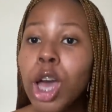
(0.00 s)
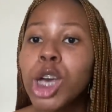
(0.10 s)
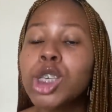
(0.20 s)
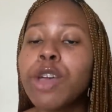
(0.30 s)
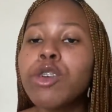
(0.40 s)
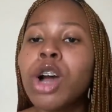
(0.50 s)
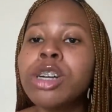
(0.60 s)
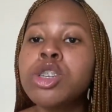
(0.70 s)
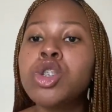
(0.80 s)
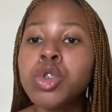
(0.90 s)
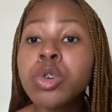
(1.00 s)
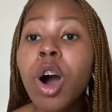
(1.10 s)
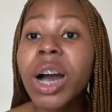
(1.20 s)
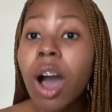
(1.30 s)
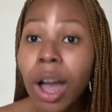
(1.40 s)
So if you're gonna do
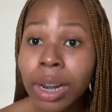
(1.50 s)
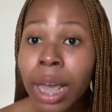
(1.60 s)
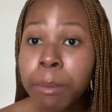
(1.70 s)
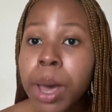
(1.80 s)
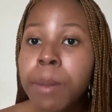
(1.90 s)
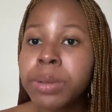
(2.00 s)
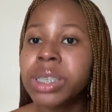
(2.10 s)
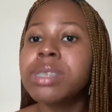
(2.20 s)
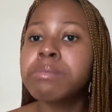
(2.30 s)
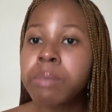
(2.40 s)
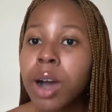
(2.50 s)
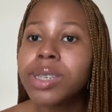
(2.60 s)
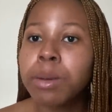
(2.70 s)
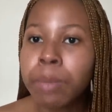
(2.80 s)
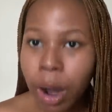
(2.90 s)
a collab, be
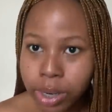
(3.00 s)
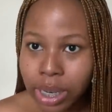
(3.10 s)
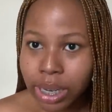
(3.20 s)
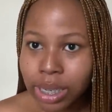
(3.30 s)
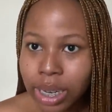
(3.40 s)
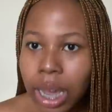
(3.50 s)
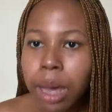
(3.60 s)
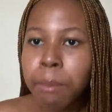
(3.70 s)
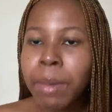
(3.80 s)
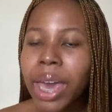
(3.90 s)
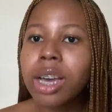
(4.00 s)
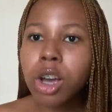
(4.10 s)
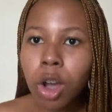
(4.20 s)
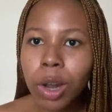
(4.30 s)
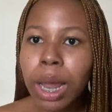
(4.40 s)
smart about it. Make
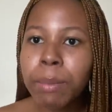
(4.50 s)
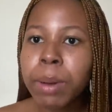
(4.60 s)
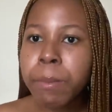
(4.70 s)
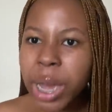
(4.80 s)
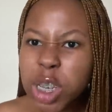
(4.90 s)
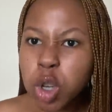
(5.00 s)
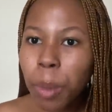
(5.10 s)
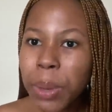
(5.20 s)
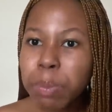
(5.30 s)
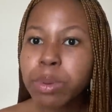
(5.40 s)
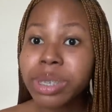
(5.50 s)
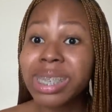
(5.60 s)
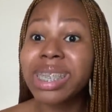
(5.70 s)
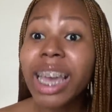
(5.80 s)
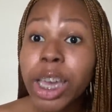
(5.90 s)
a collab and make sure people
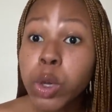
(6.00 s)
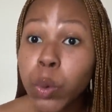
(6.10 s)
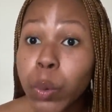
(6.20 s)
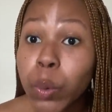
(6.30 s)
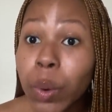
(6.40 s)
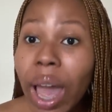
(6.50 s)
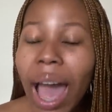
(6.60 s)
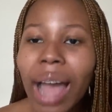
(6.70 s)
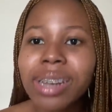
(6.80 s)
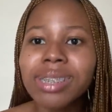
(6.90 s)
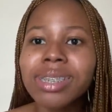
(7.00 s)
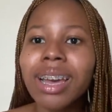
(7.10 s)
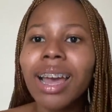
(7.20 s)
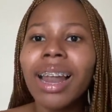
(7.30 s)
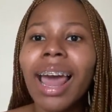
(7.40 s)
see you, and
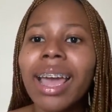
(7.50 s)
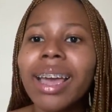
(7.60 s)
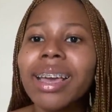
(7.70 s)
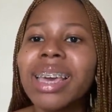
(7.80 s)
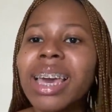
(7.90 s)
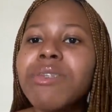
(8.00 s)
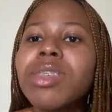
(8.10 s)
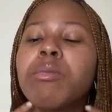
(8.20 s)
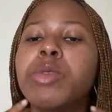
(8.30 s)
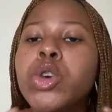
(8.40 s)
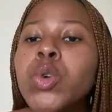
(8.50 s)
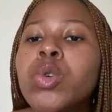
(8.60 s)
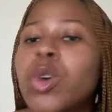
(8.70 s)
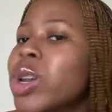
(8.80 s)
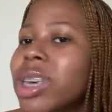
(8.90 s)
like, give them
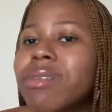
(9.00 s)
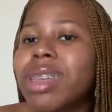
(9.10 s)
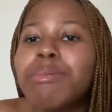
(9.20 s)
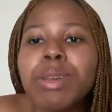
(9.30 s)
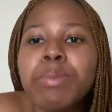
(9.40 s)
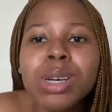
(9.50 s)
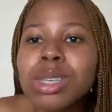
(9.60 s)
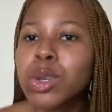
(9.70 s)
you, don't give them the person